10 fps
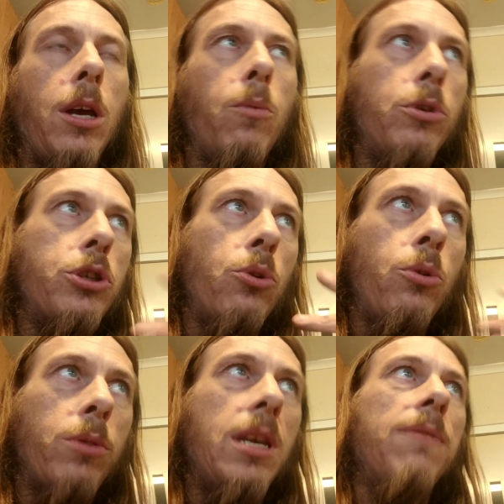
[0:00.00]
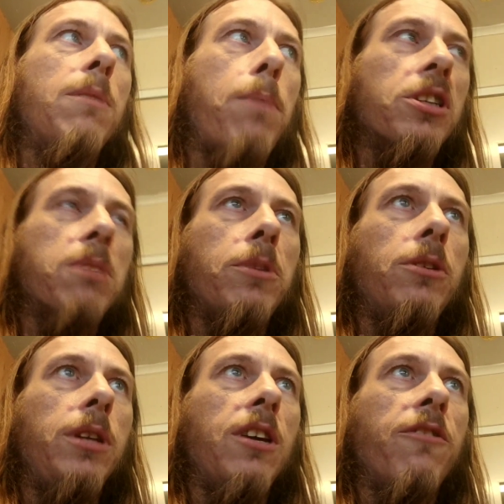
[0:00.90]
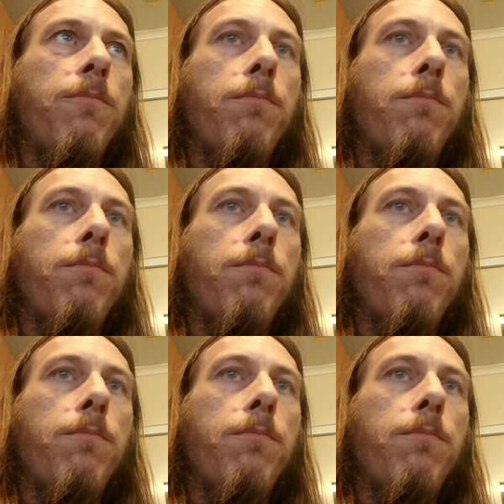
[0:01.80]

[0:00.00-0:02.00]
which will give the possibility of